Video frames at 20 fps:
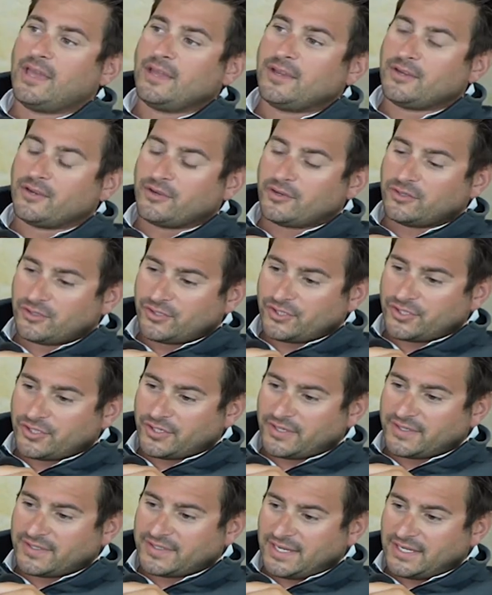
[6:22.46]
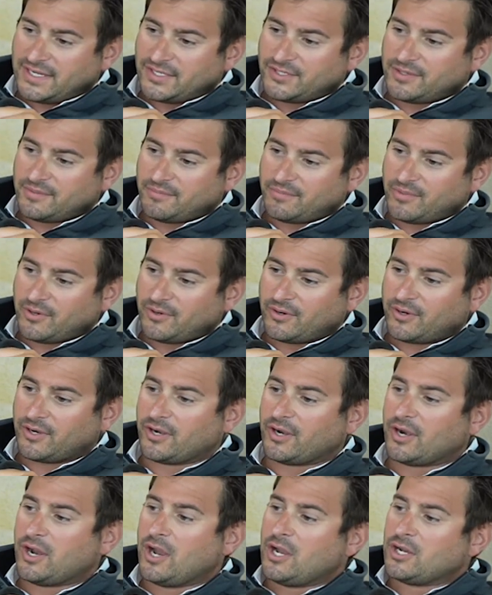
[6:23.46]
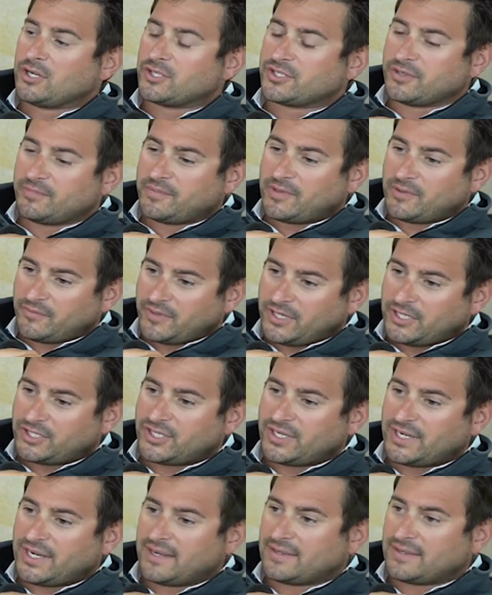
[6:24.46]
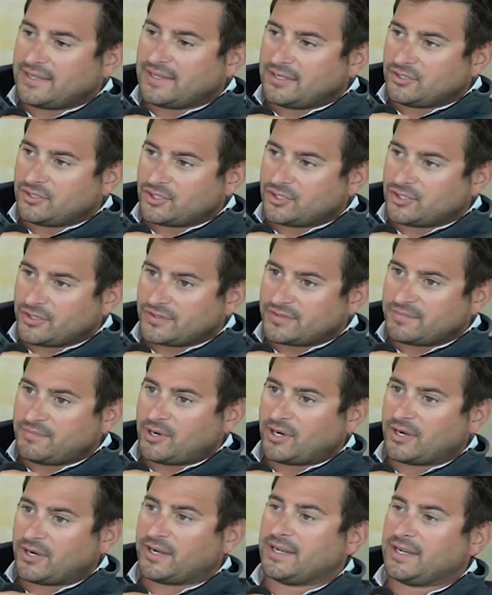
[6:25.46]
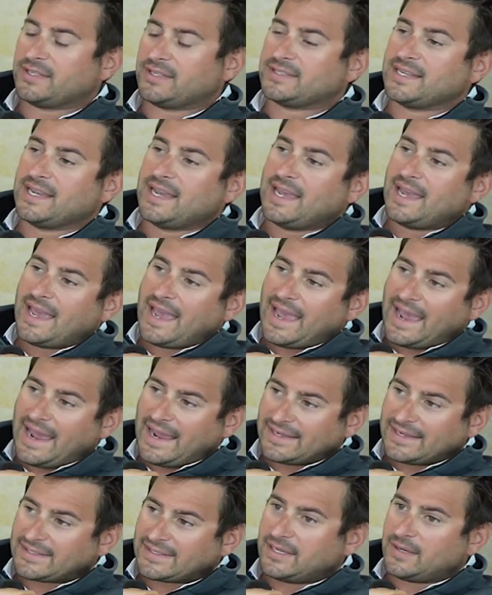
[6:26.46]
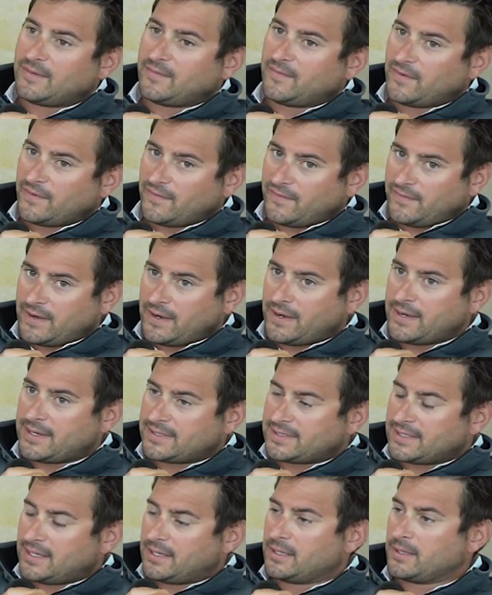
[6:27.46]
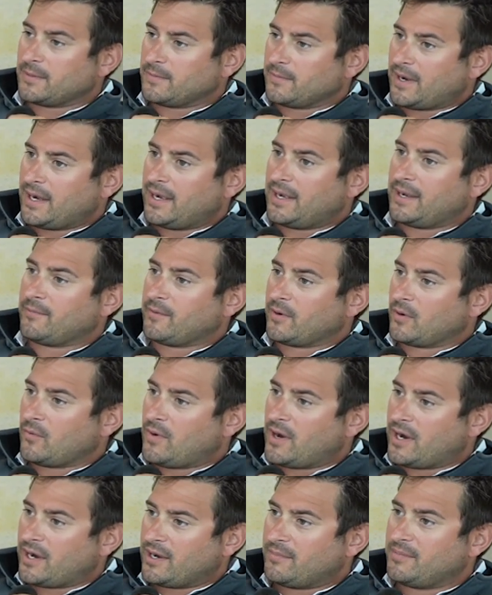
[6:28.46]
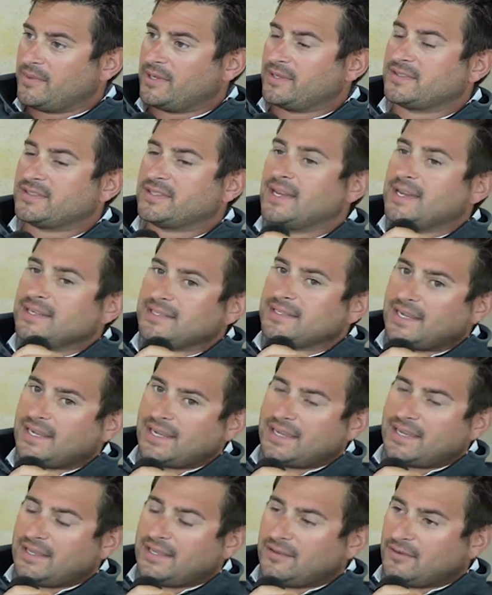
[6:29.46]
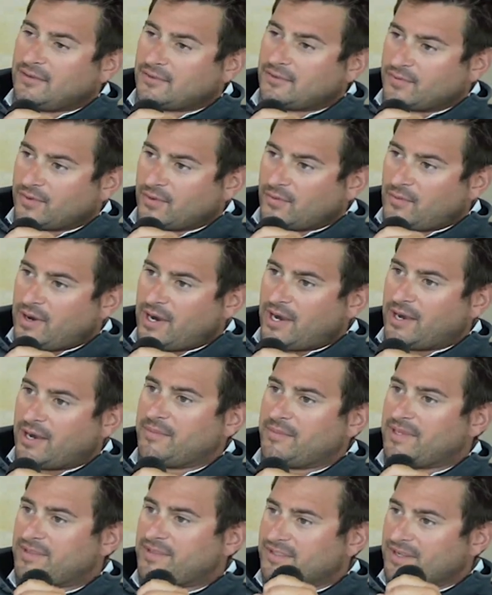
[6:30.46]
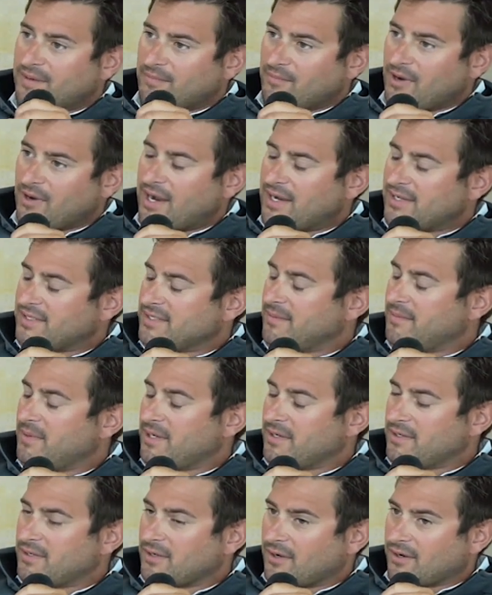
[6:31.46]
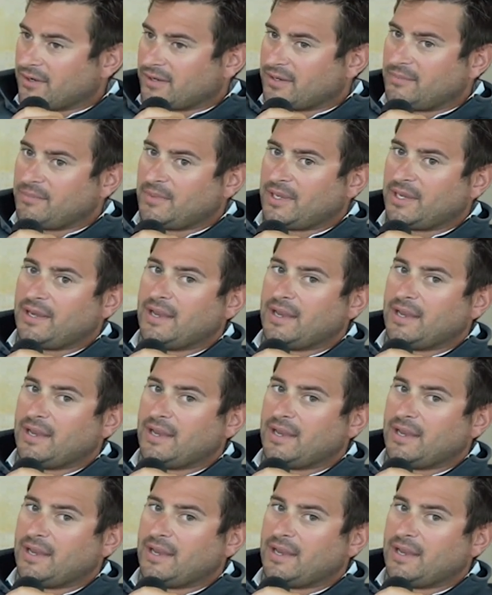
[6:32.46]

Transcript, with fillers: your insurance agent or broker should be reaching out to the insurance markets, asking for various underwriting requirements, taking those requirements, summarizing them in a document,